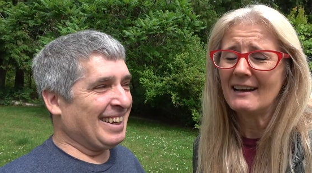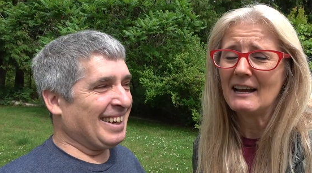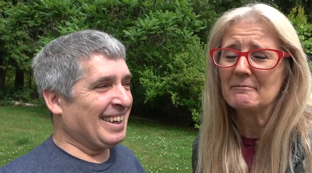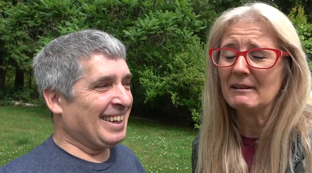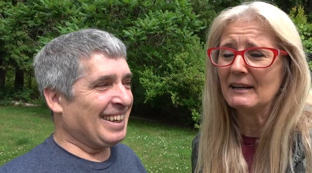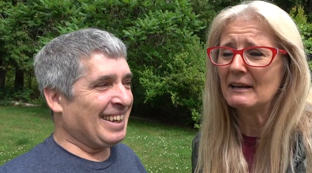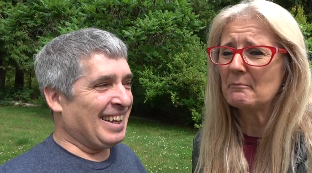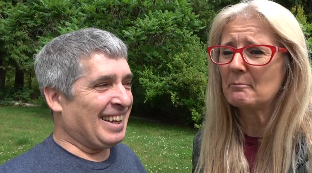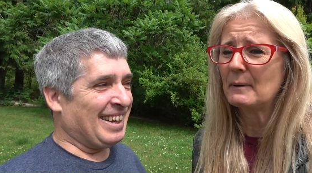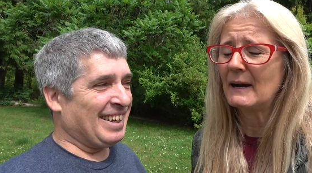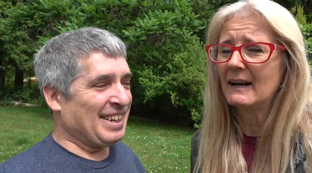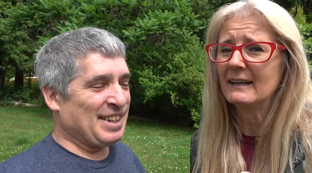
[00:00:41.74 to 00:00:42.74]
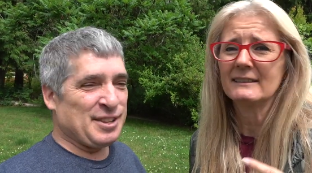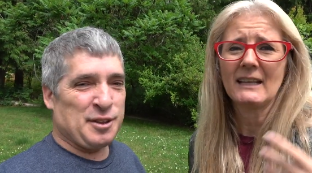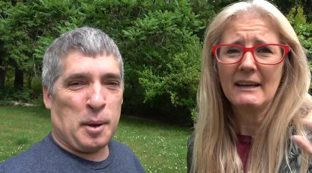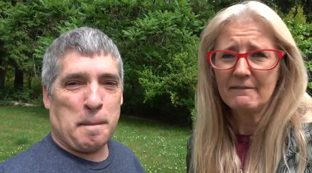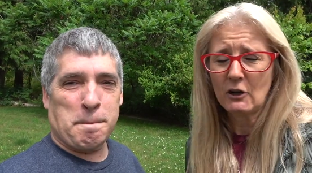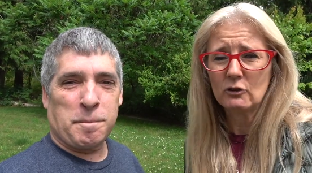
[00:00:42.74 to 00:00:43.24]
Speaker 1: time in it, yeah. but
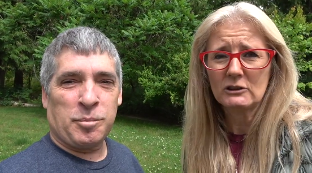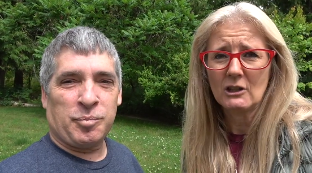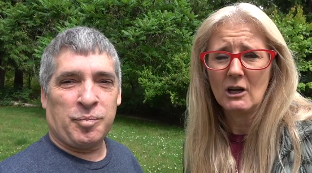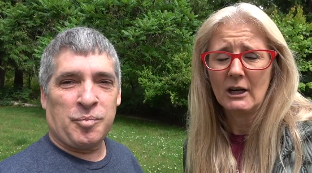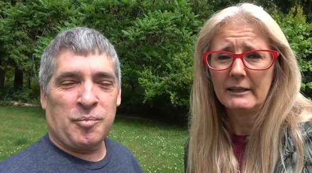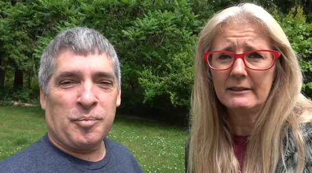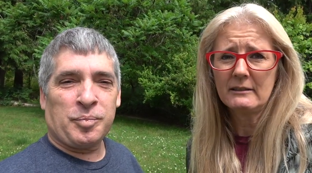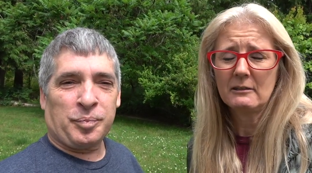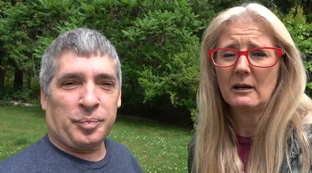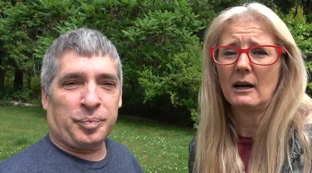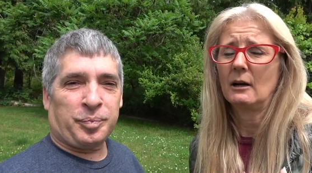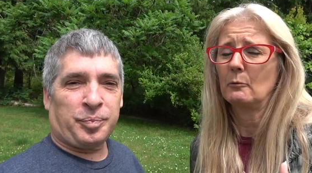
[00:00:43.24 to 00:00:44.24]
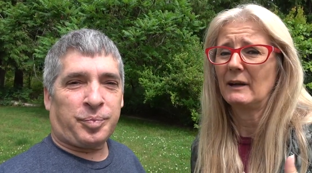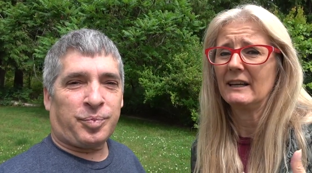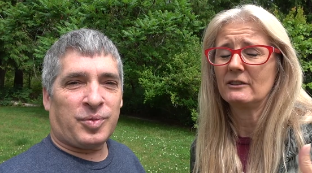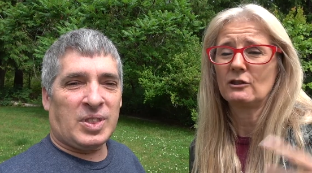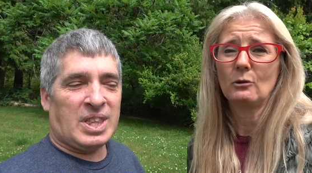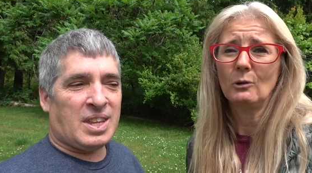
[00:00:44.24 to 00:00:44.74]
life goes on. Uh, we
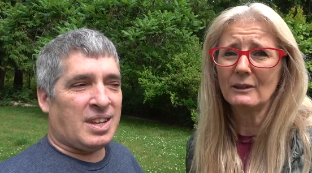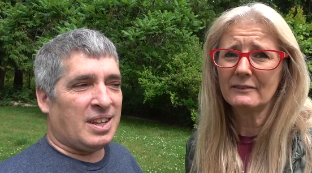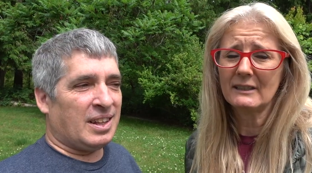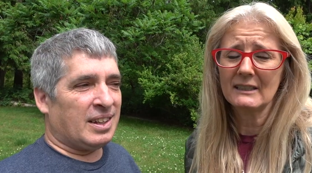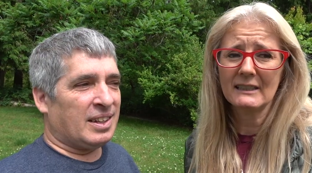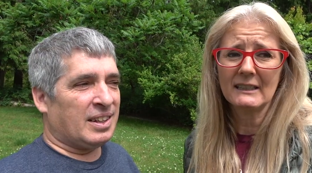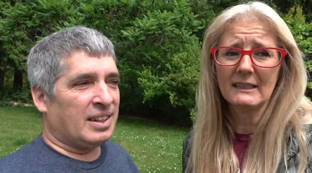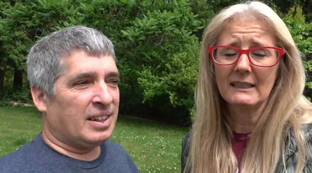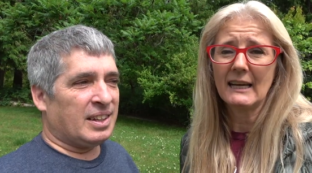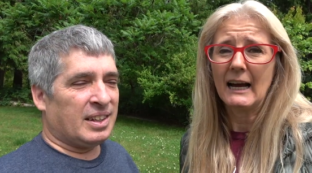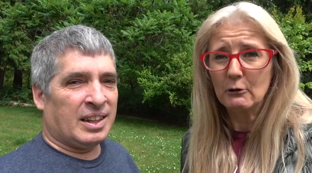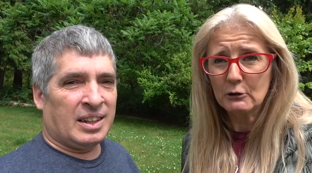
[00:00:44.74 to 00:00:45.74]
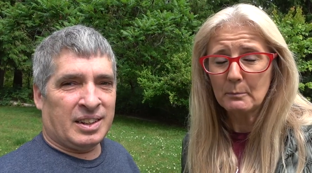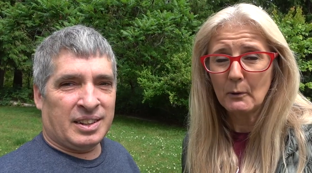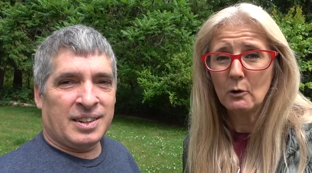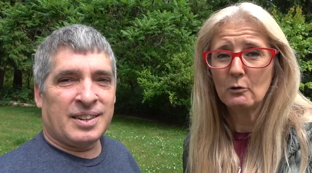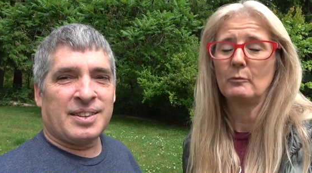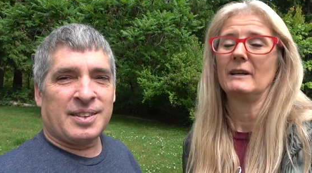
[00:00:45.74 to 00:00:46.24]
had sold the
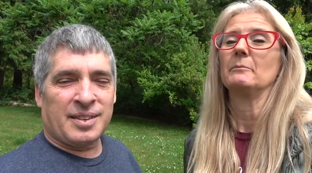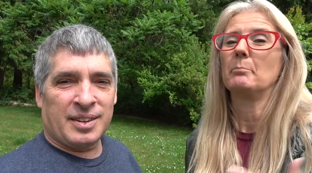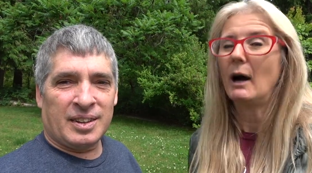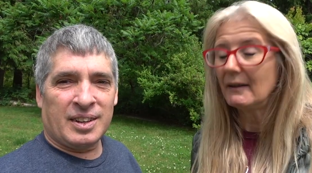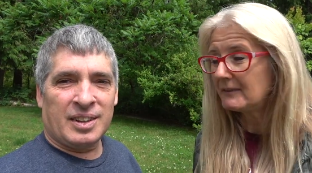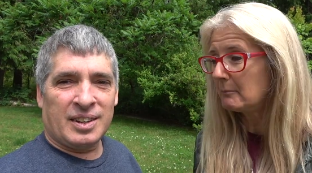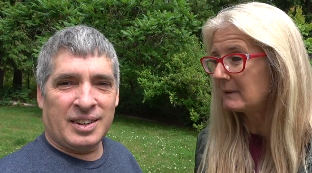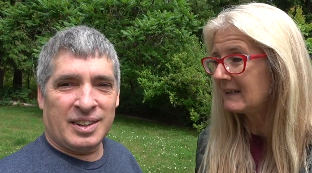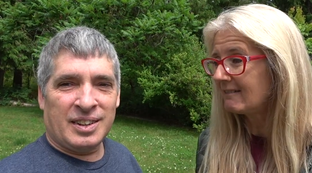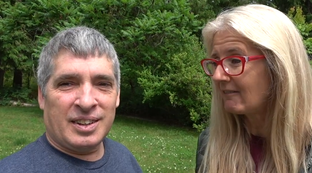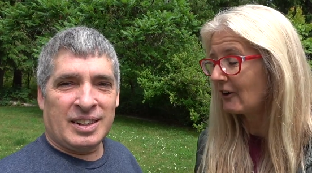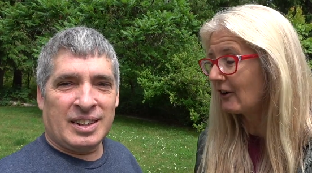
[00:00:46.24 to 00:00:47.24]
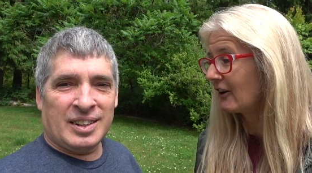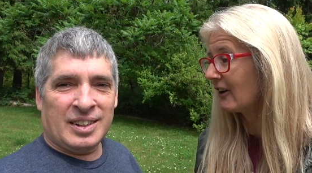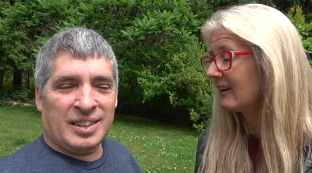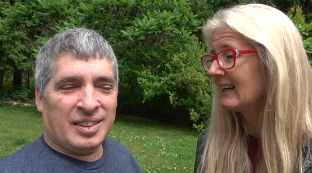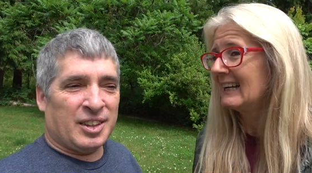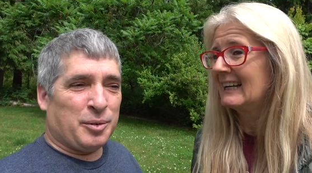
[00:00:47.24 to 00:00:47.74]
houseboat, we had bought the
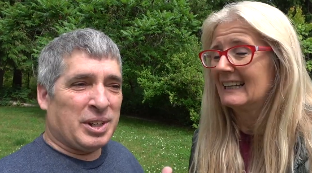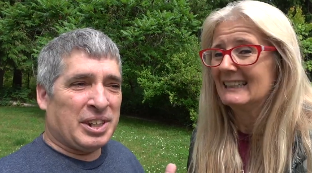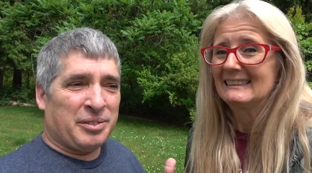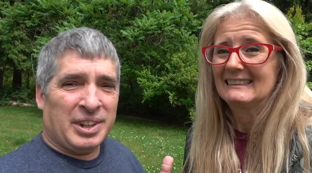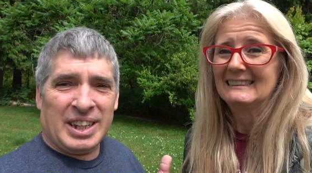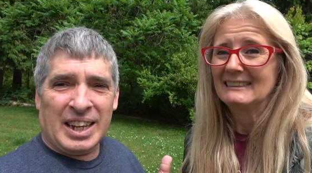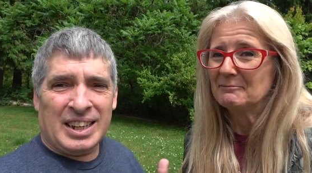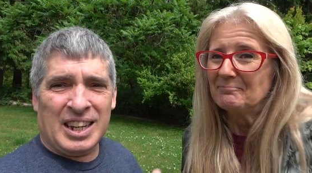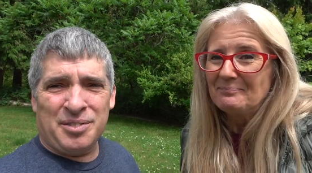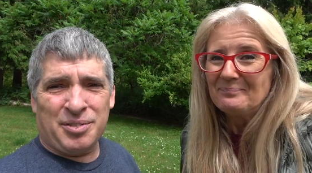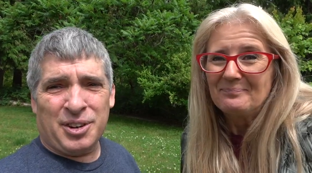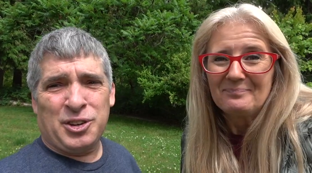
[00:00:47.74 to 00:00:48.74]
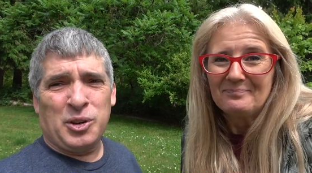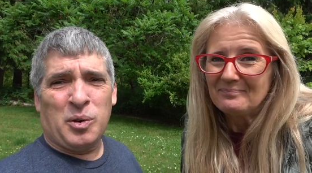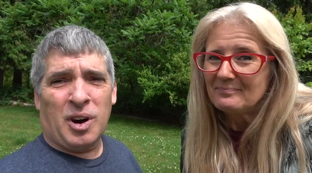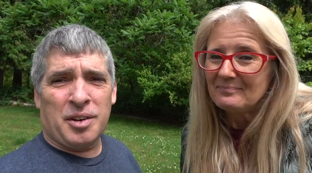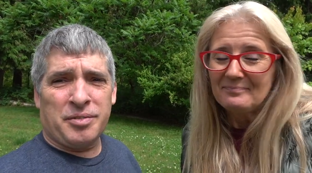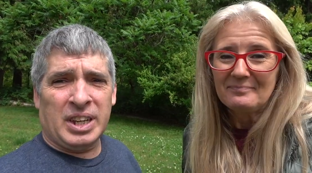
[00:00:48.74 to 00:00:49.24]
beaver.
Speaker 2: There wasn't really a need for two
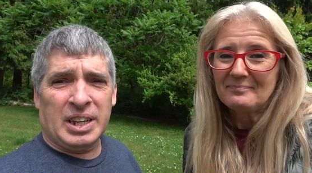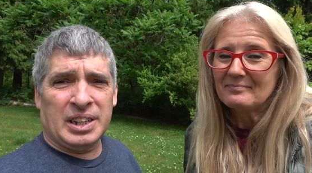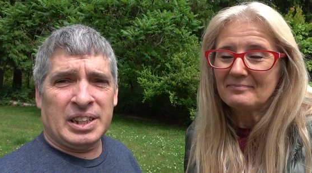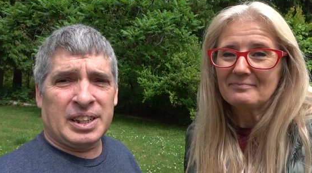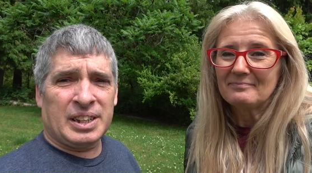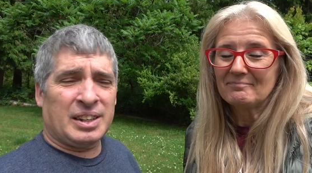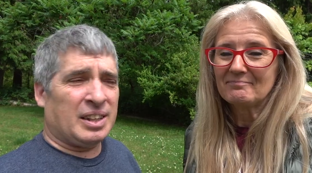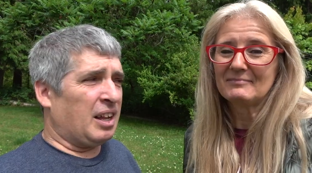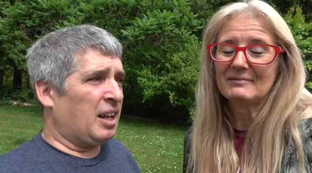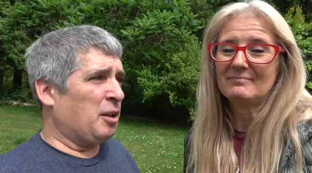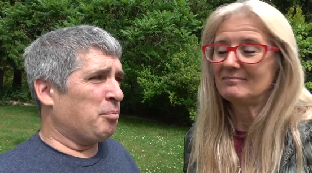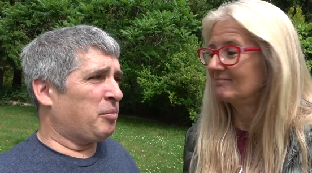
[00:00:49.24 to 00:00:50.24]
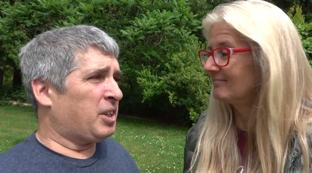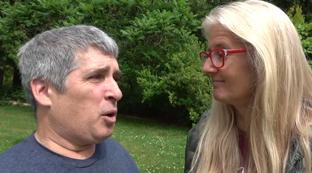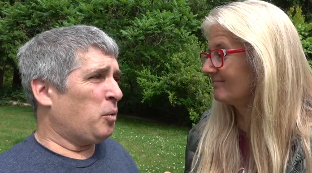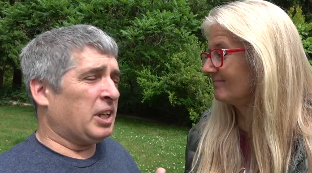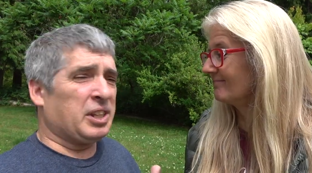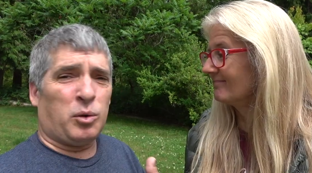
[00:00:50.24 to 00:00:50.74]
RVs, um, so
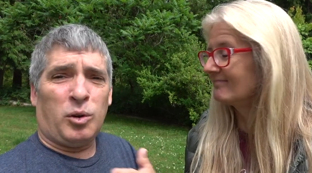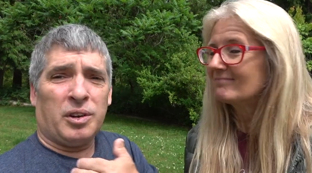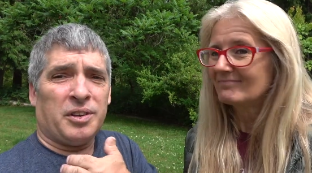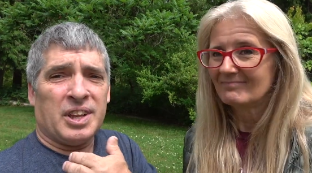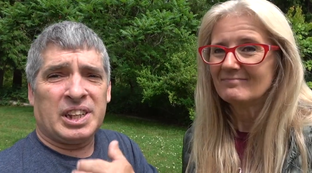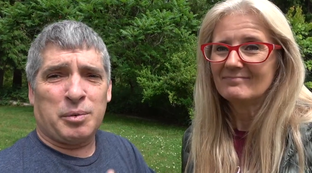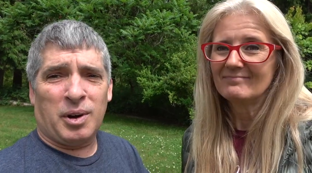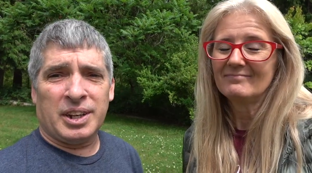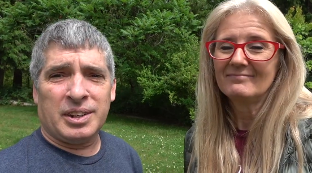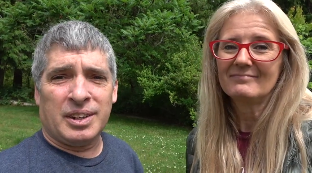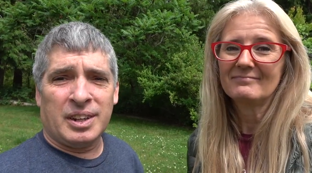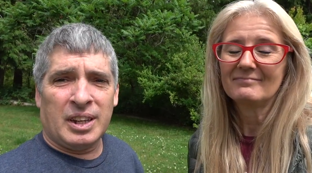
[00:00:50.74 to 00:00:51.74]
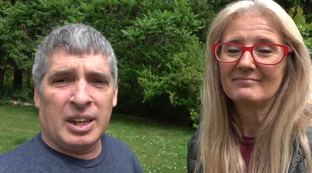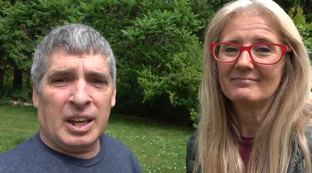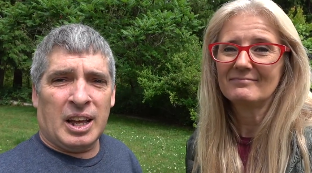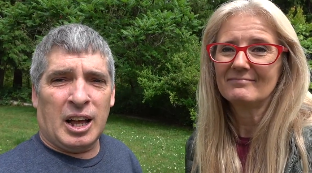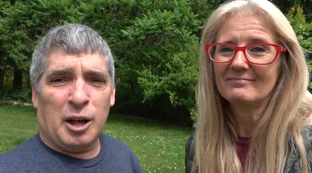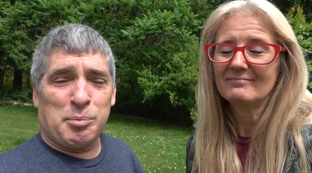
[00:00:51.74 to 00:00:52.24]
we sold this one
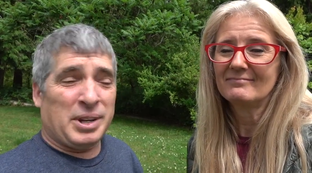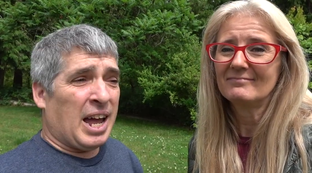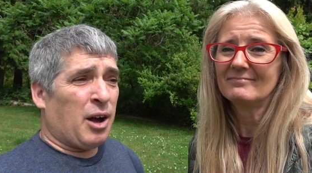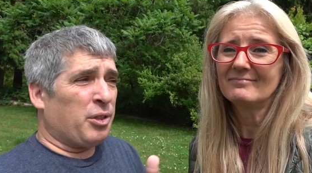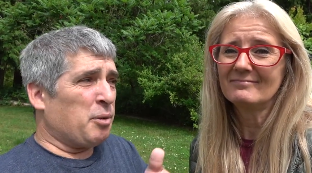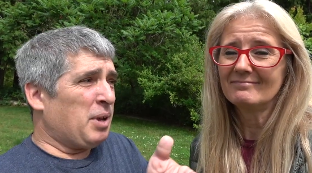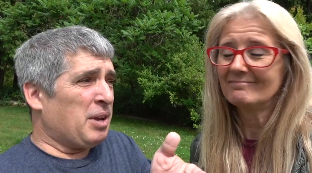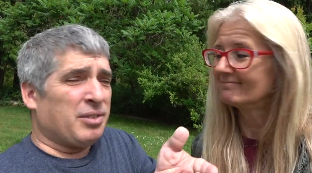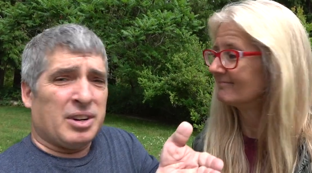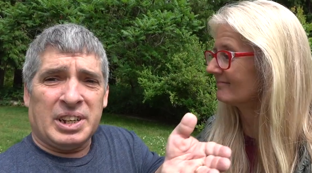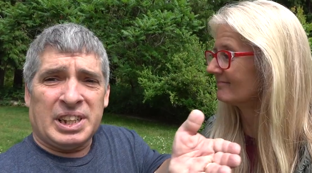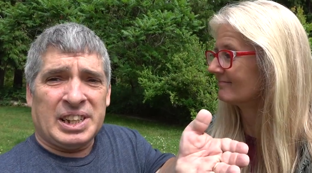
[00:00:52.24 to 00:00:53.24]
um, but now the beaver's